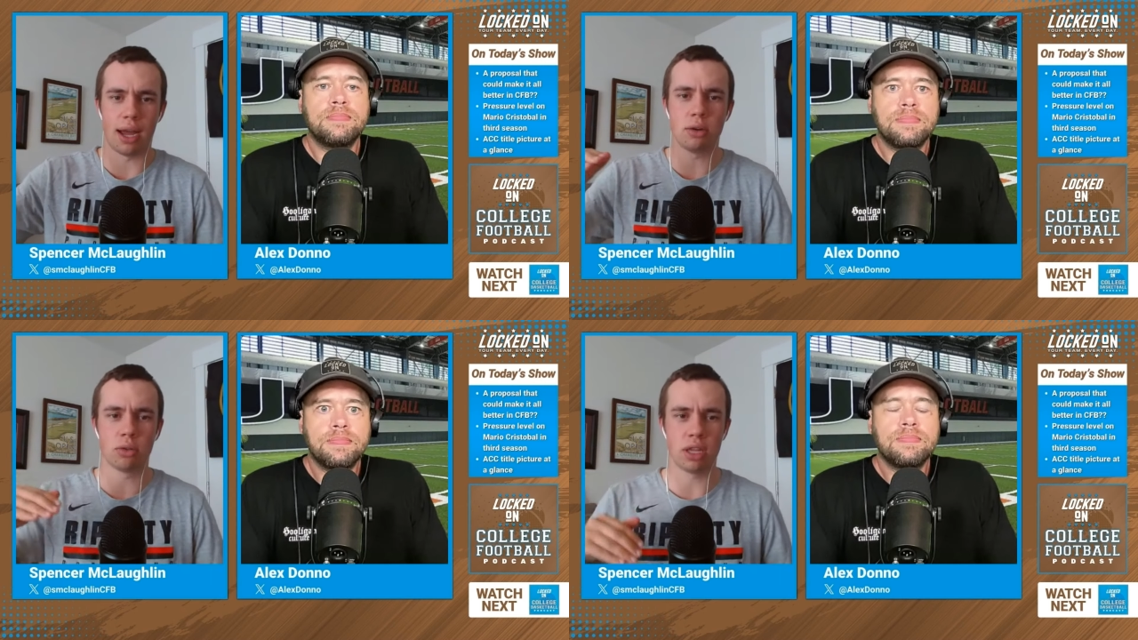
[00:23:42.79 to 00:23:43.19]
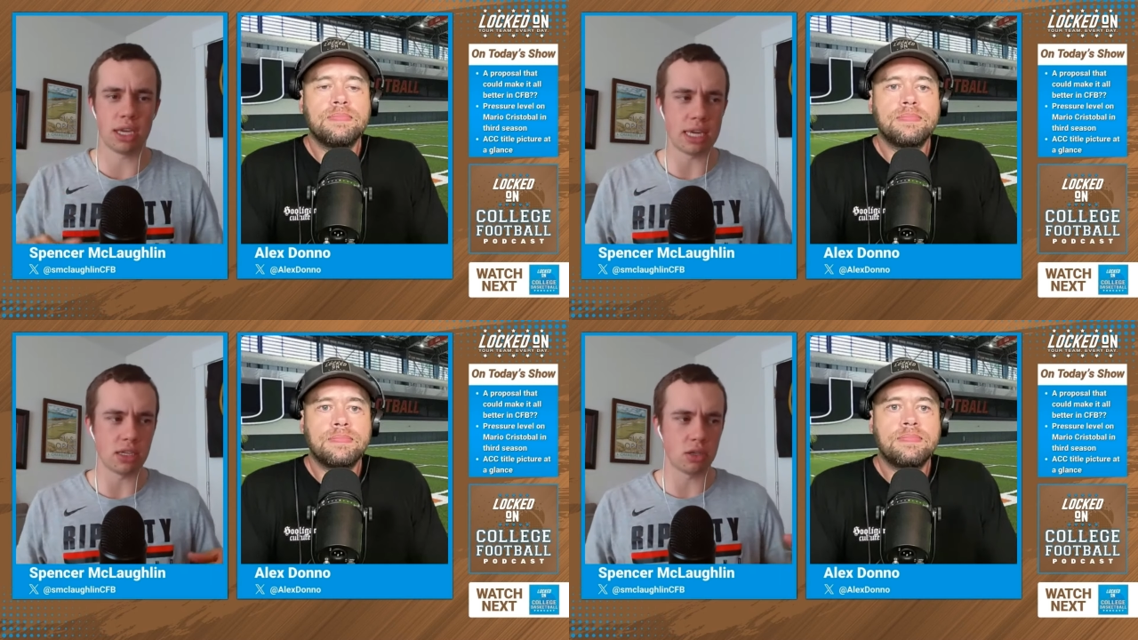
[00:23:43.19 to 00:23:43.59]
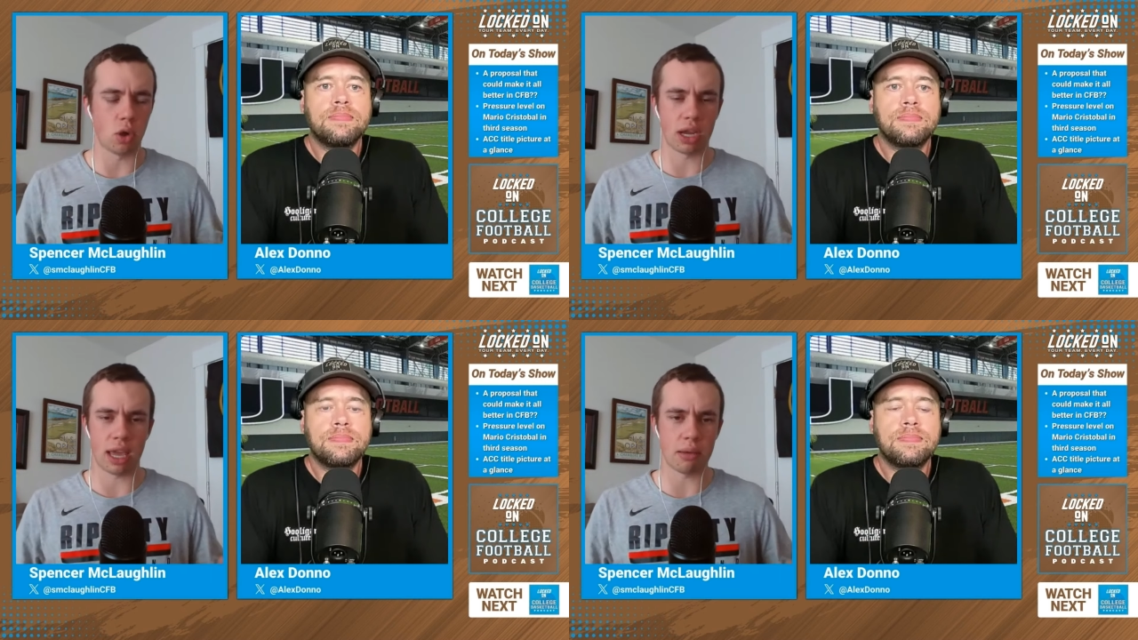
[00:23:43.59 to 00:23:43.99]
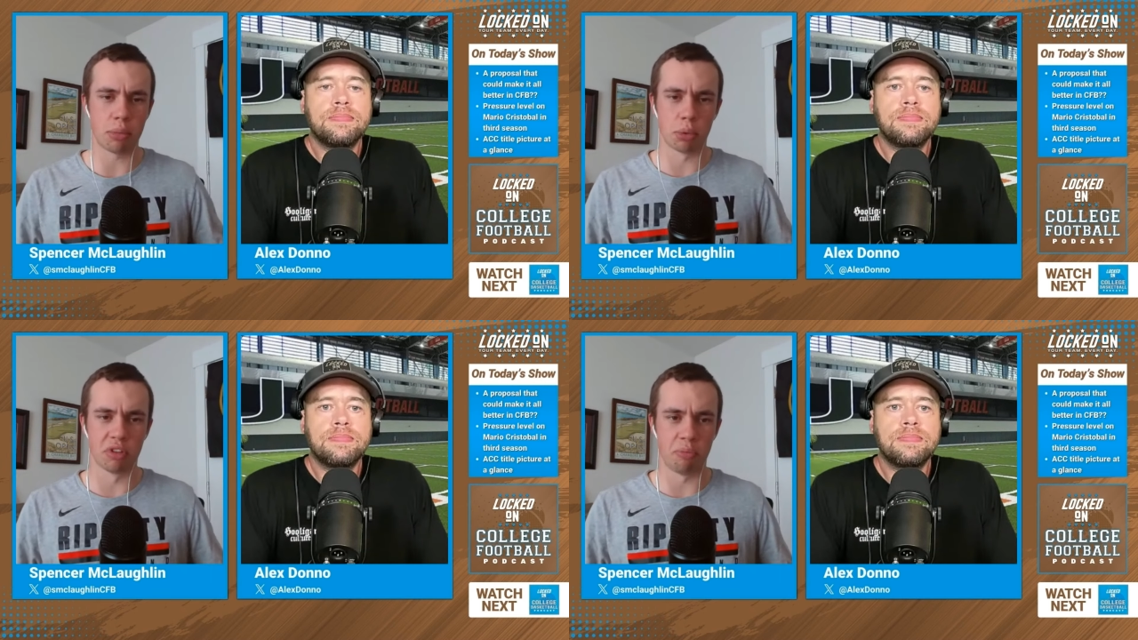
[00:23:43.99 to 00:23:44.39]
Speaker 1: I don't think he's
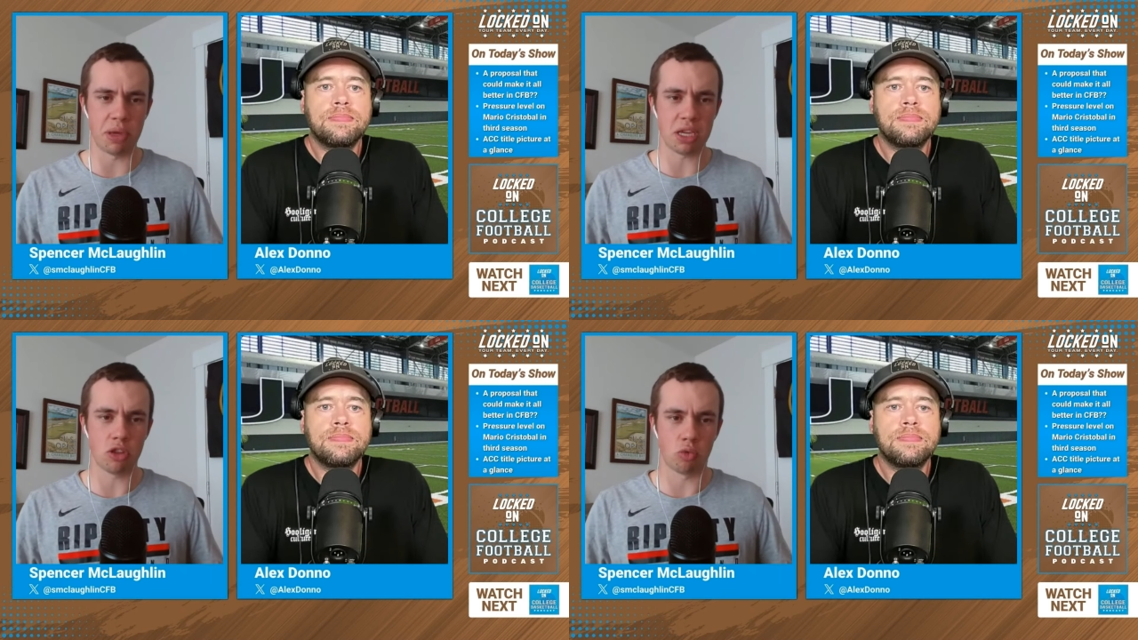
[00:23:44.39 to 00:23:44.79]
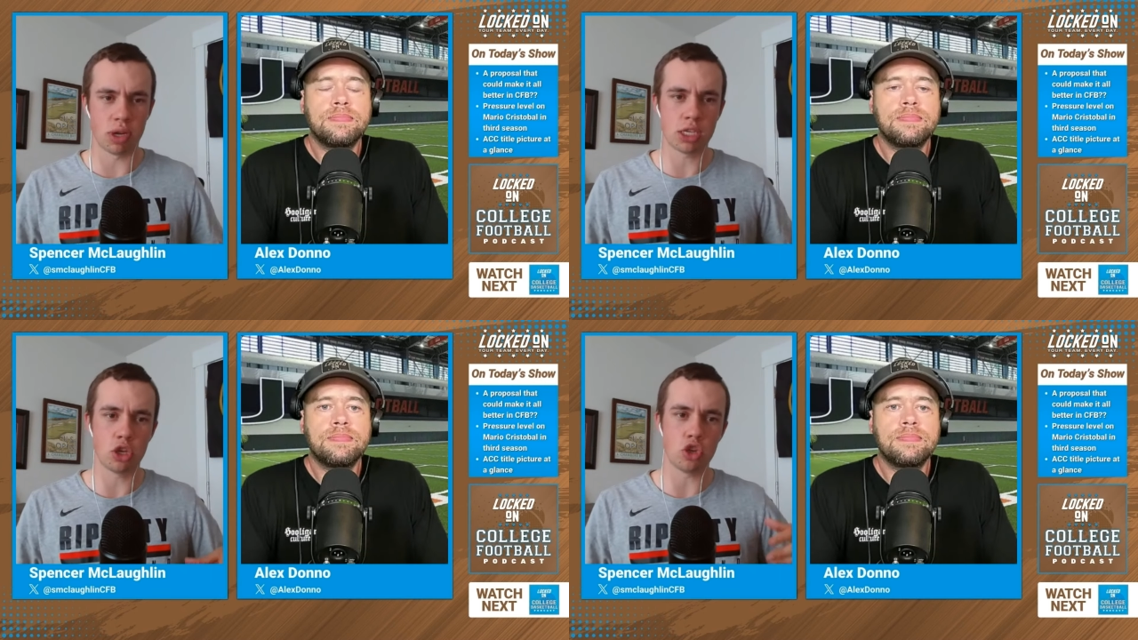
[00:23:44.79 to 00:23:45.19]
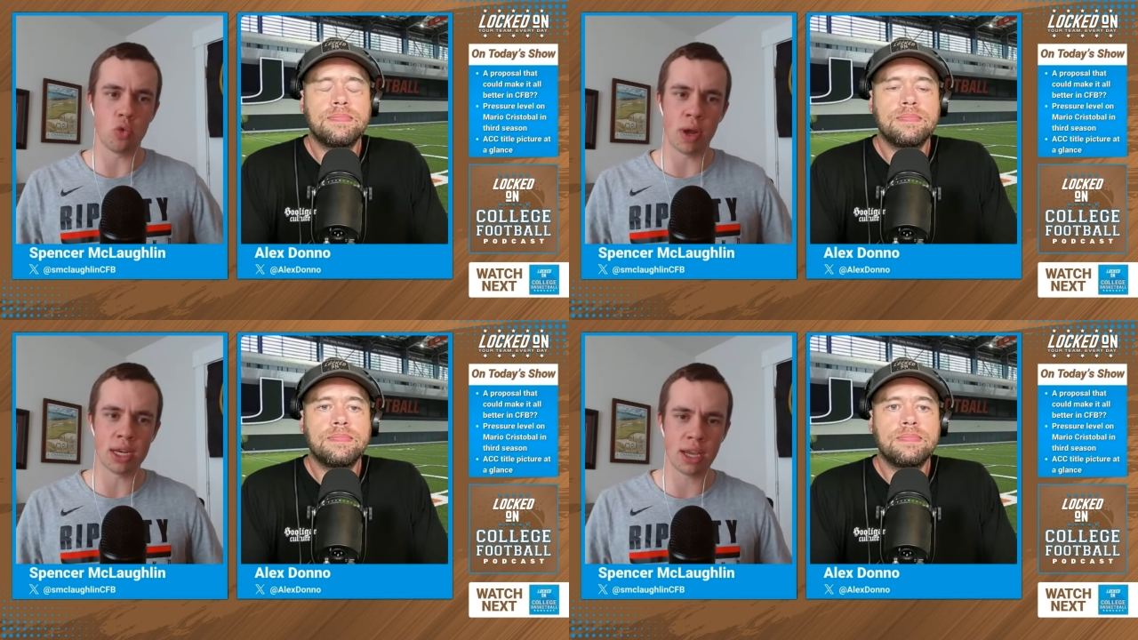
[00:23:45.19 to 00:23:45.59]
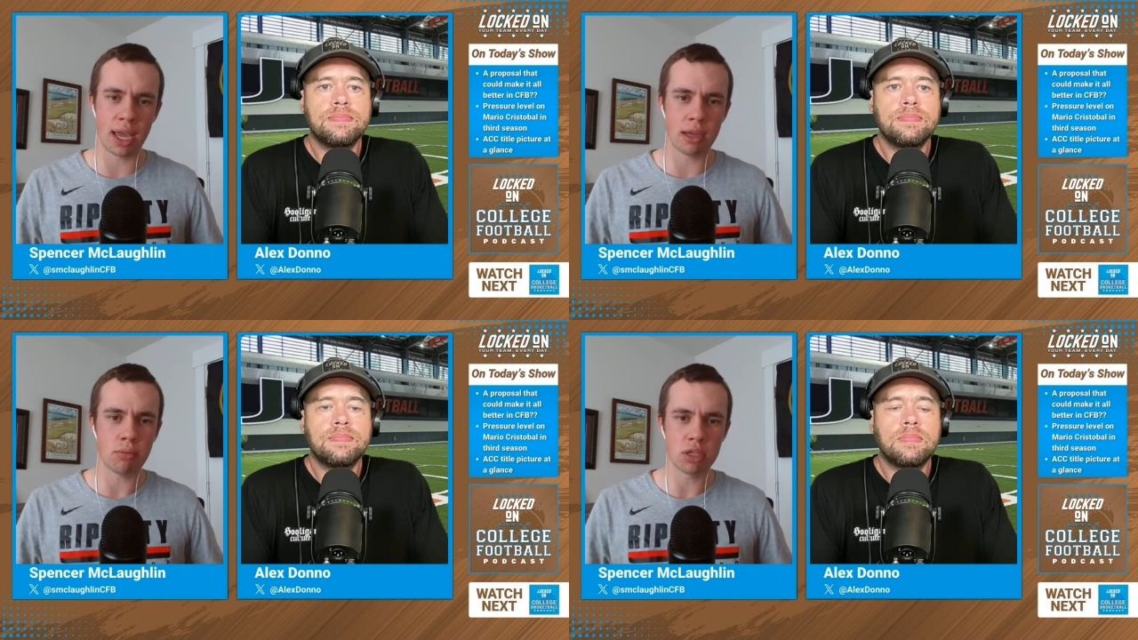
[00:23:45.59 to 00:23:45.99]
capable of being the reason you win
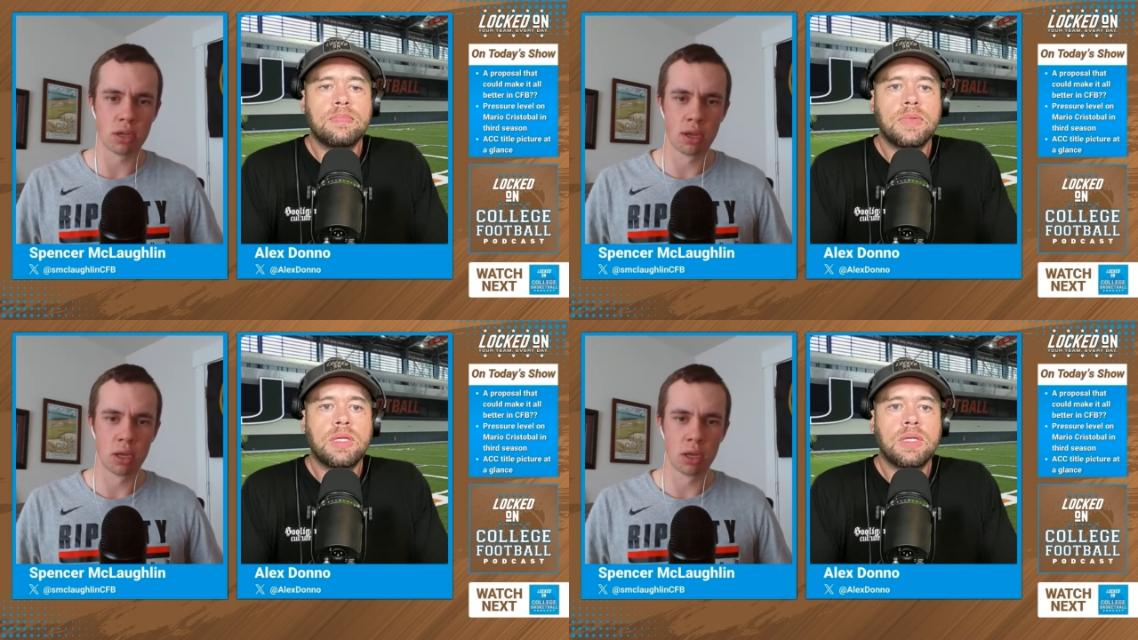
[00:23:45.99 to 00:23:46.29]
games,